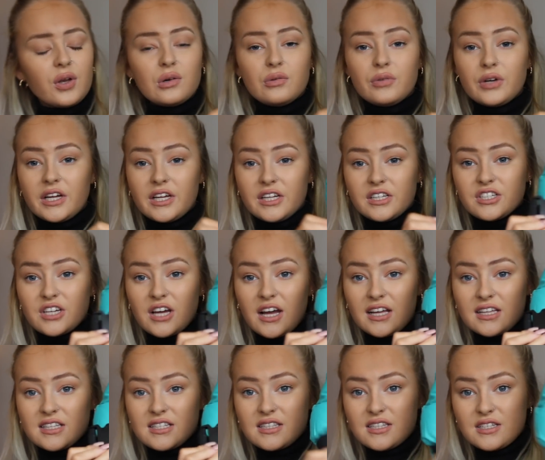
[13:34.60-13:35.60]
which
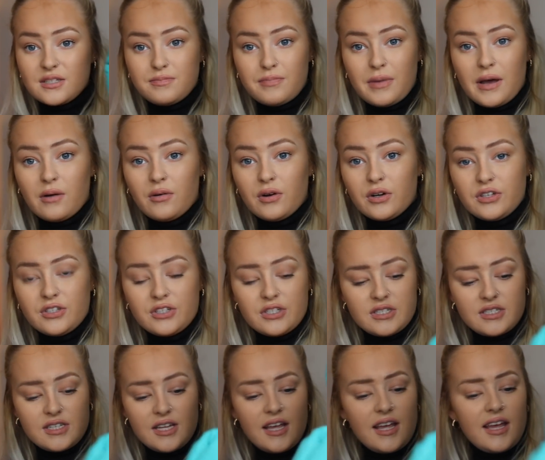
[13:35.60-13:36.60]
has this belt on
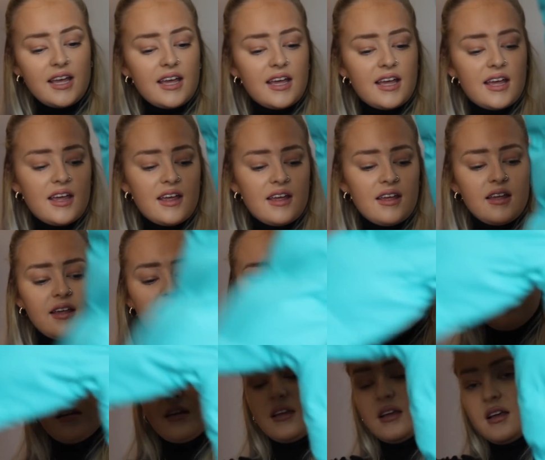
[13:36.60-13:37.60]
just here,
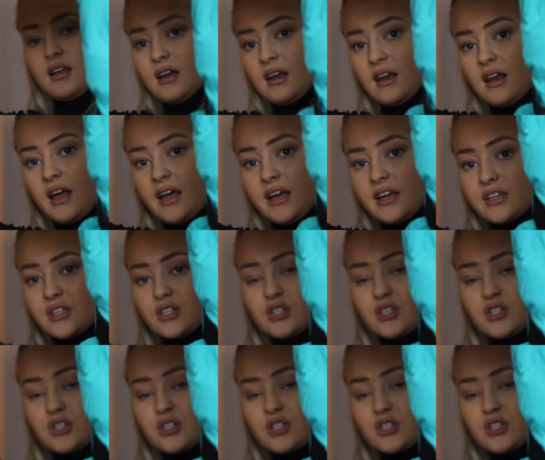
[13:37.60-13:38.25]
like